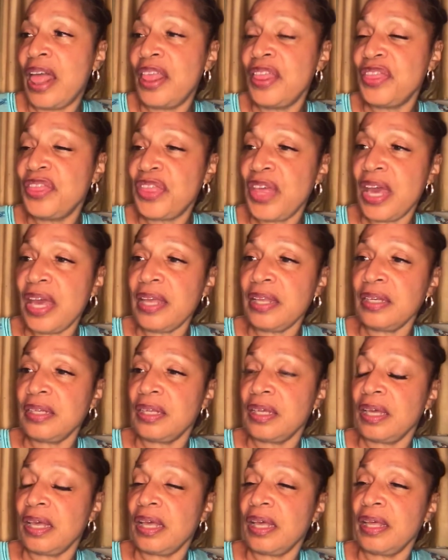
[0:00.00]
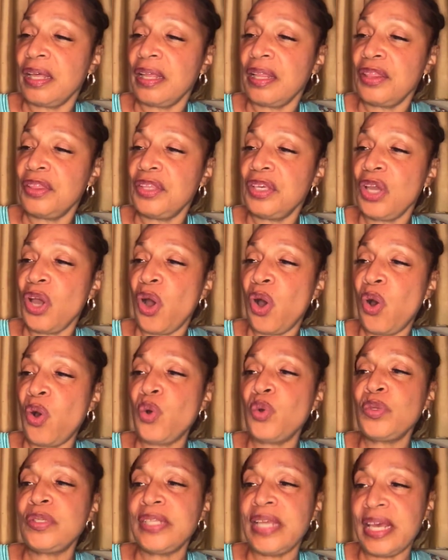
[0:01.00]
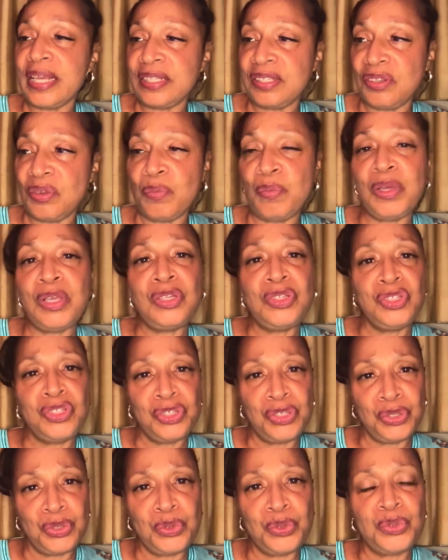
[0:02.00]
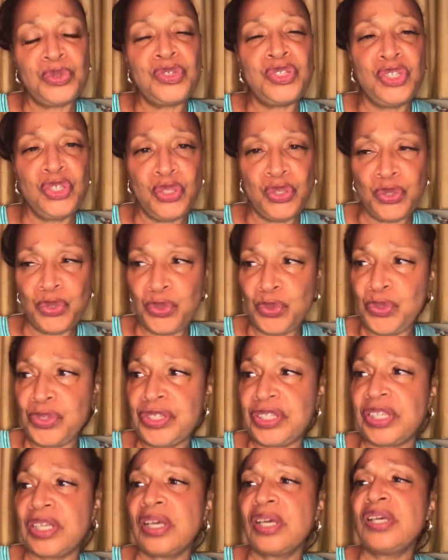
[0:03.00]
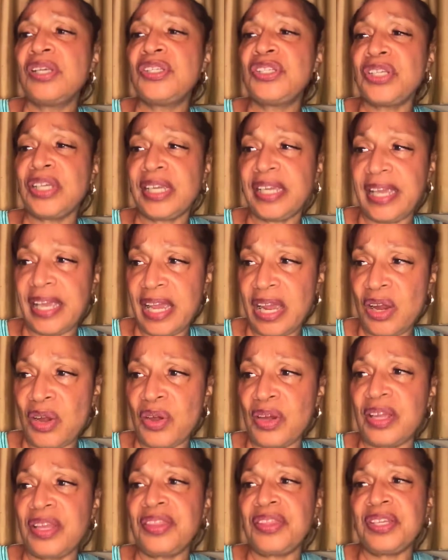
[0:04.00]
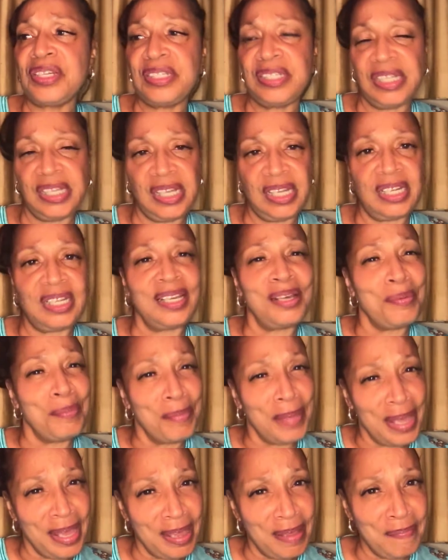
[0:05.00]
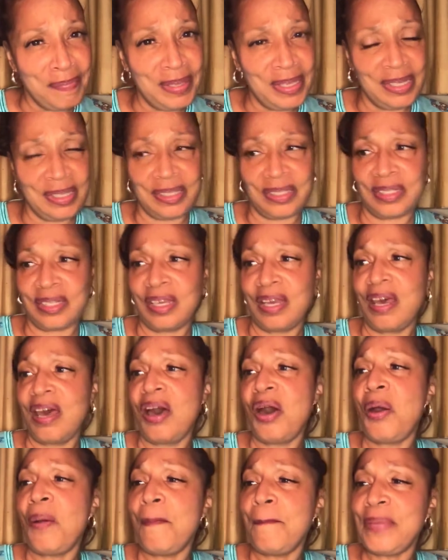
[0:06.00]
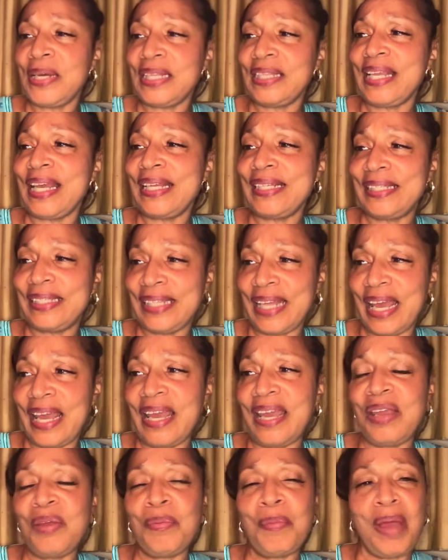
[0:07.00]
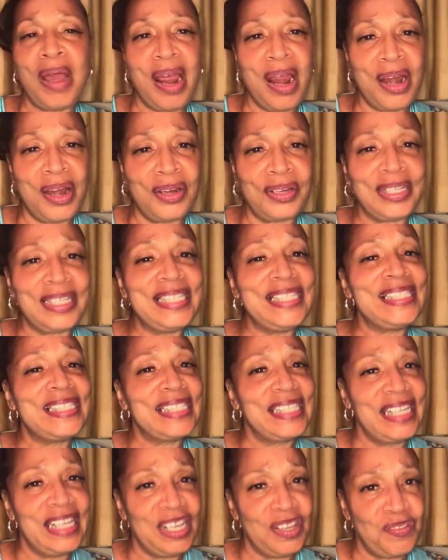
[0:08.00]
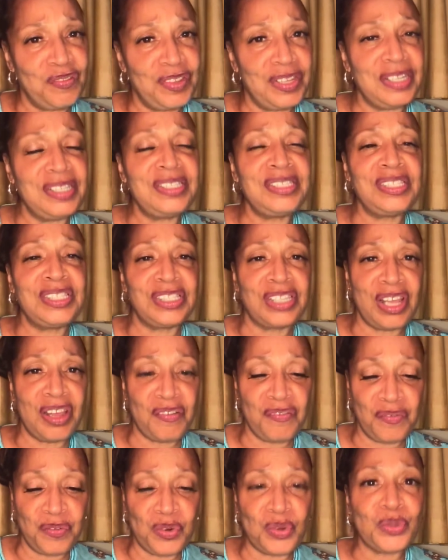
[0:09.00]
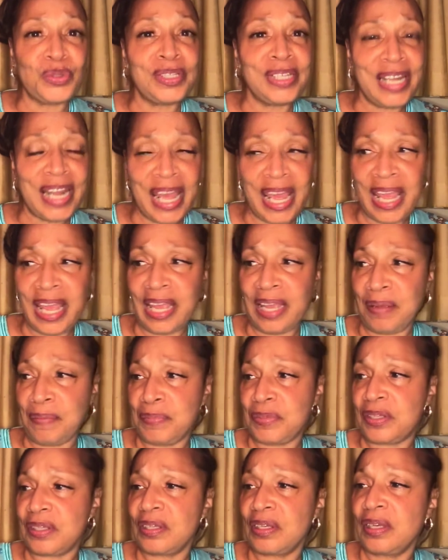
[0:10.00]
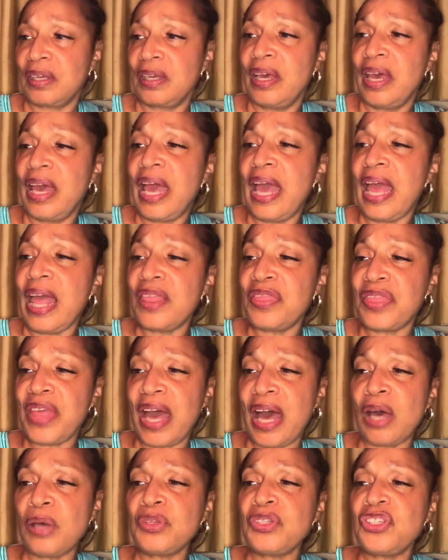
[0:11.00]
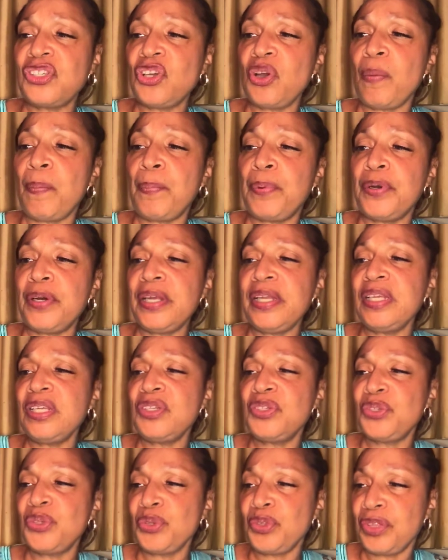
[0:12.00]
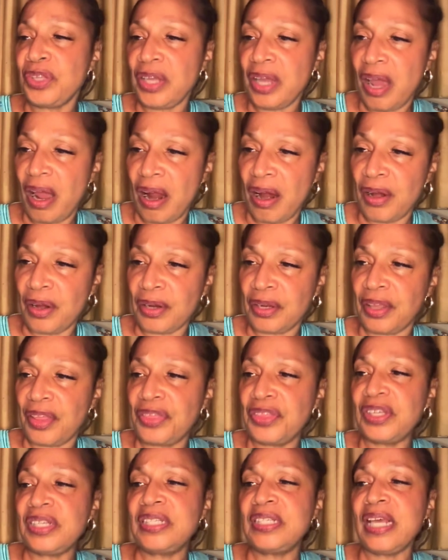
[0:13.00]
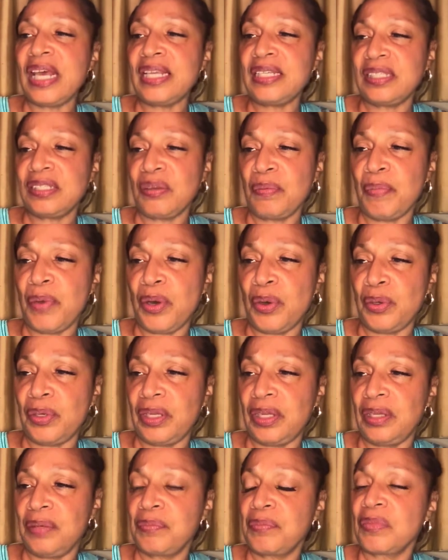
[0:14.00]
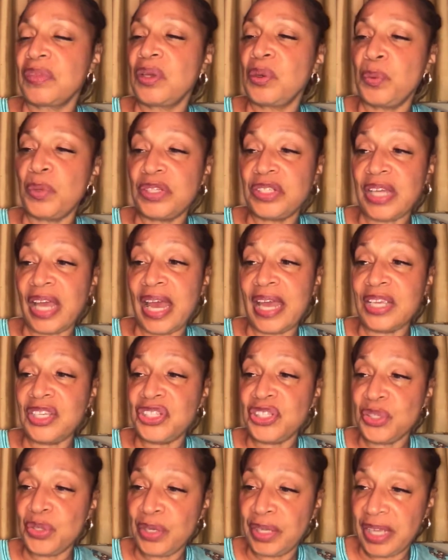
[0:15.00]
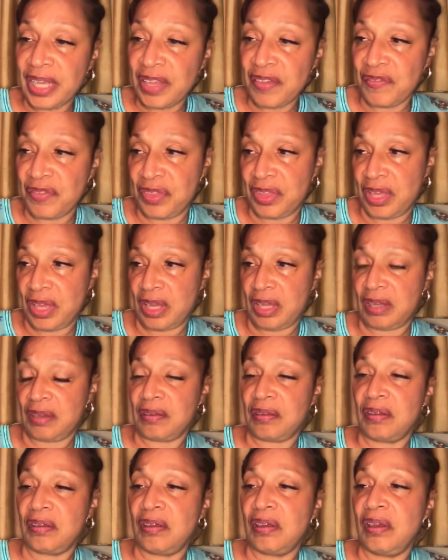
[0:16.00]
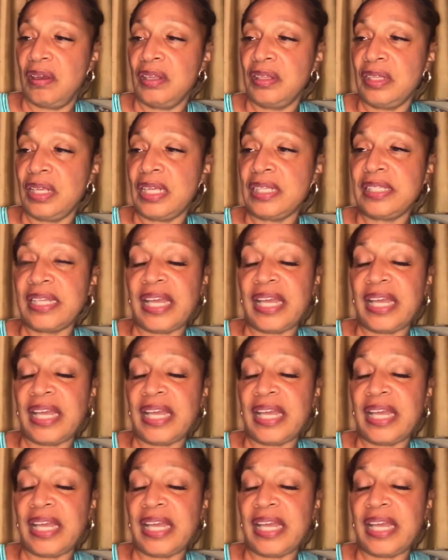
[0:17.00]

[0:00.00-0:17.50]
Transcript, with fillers: that the Old Testament Jews used to carry the 10 Commandments. But that same ark is given several names. "And thou shalt put into the ark the testimony which I shall give thee." That's